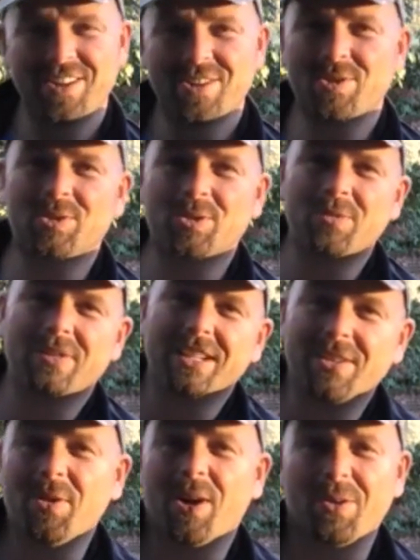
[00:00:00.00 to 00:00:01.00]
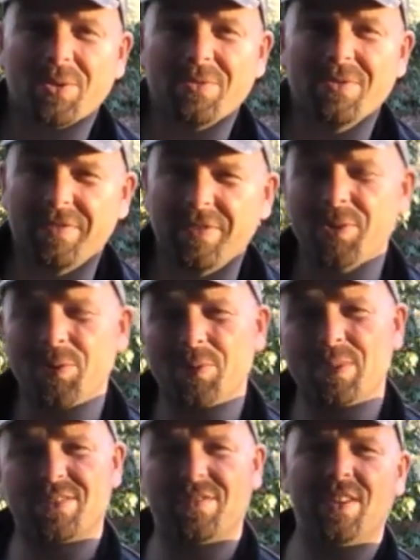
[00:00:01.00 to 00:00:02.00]
so I don't really know how to review
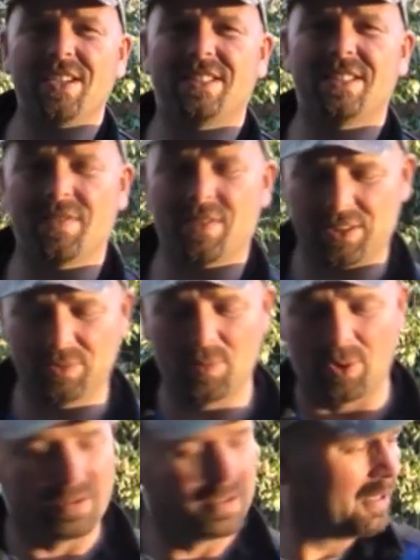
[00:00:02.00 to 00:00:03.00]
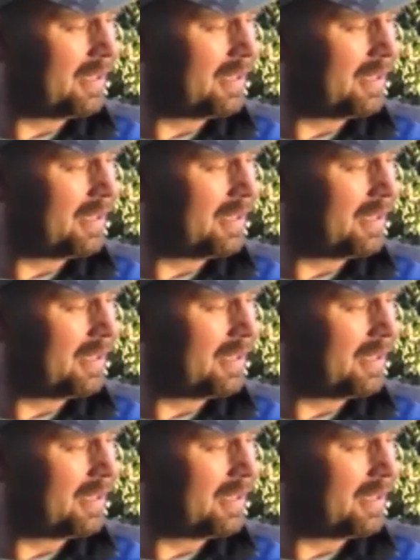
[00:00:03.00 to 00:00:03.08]
them. It's a very difficult one.